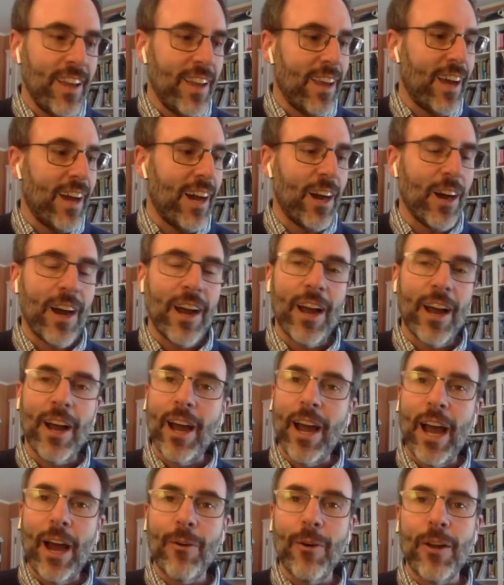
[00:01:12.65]

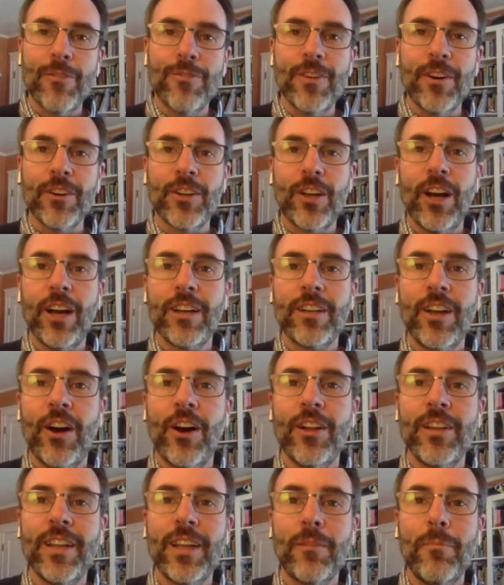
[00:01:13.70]
how I felt God
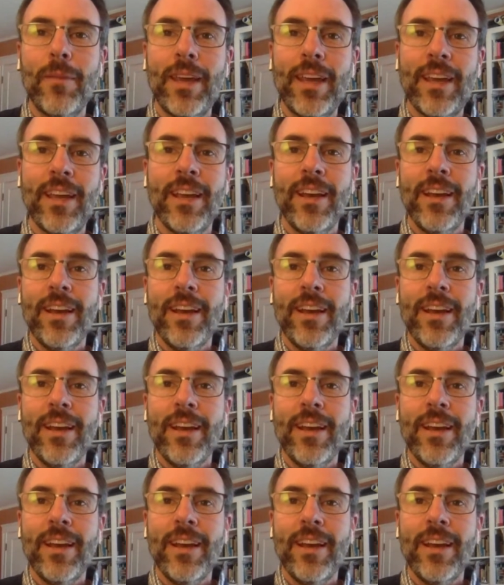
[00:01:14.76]
calling me